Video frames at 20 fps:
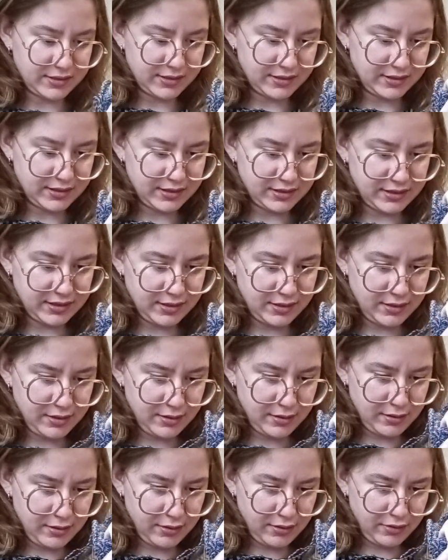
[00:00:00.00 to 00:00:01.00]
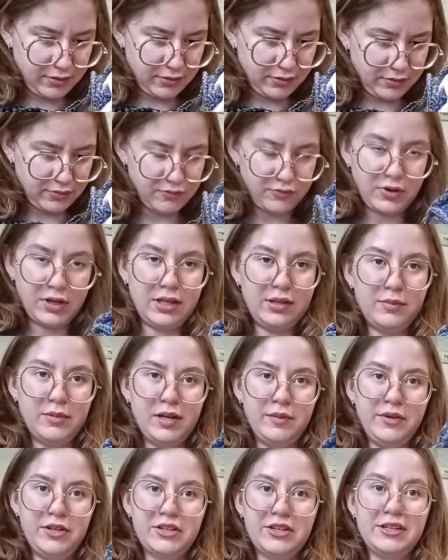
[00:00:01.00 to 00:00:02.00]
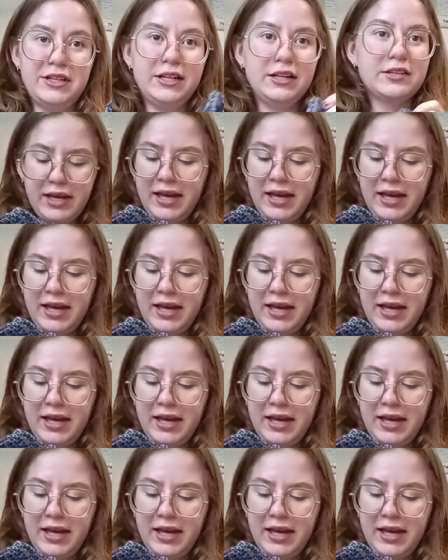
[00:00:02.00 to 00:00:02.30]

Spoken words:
This is a 3mm needle,